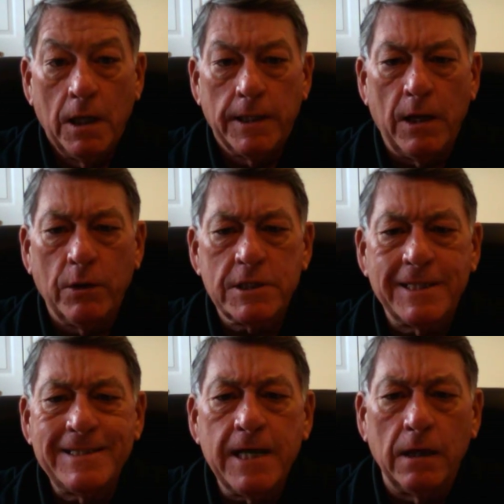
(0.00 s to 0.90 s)
Now, what is
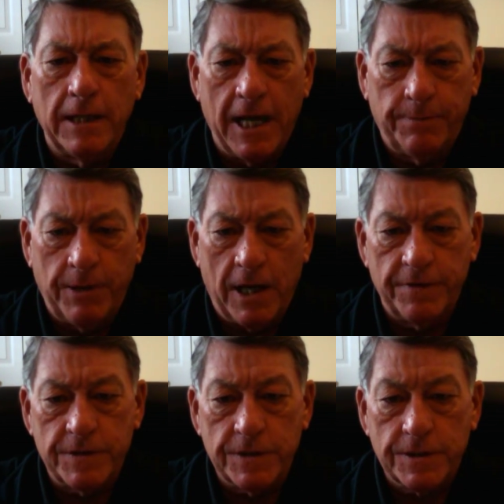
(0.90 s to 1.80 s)
a null
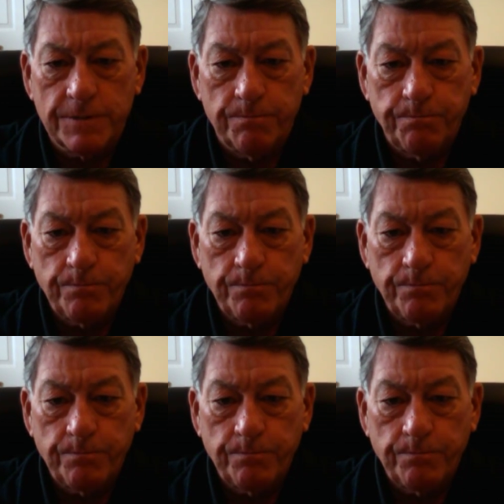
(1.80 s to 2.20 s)
hypothesis?